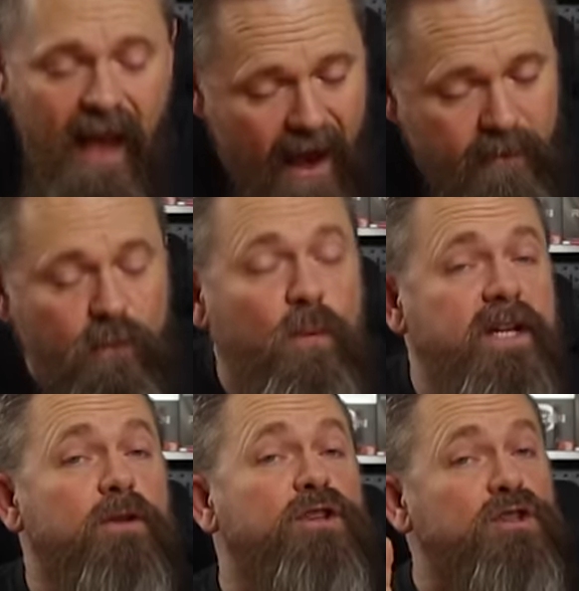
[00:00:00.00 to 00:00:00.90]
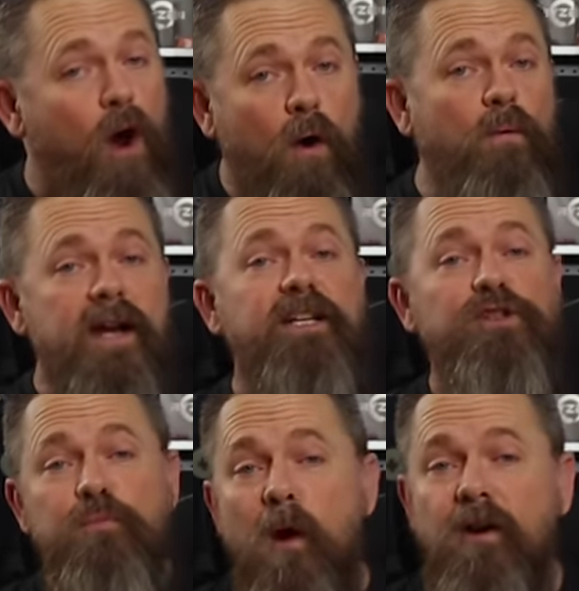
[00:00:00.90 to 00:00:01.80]
I mean, Windows is already
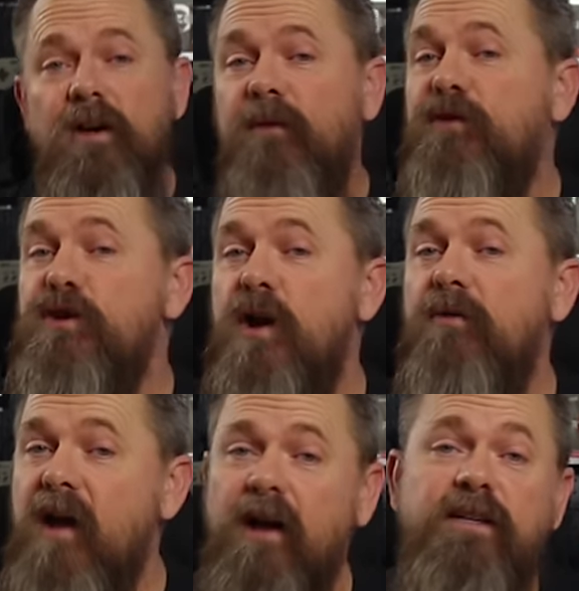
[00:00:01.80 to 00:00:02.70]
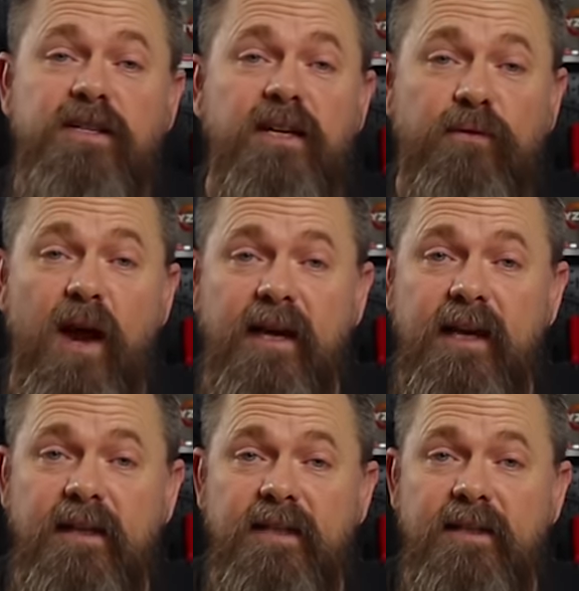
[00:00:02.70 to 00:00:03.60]
smart enough to know not to defrag an
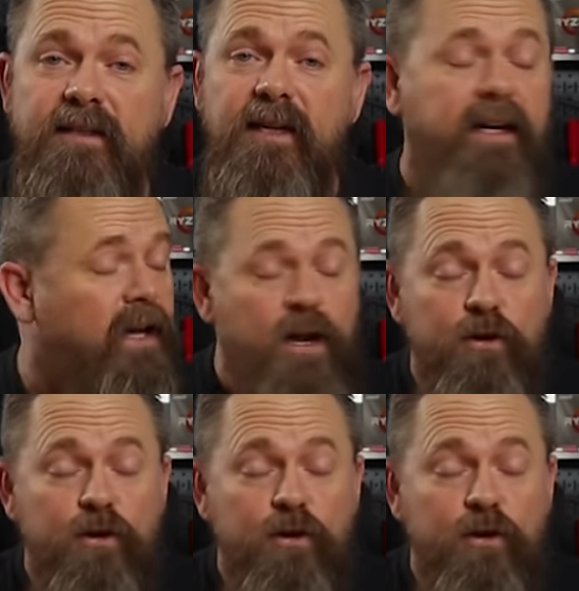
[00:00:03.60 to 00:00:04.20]
SSD,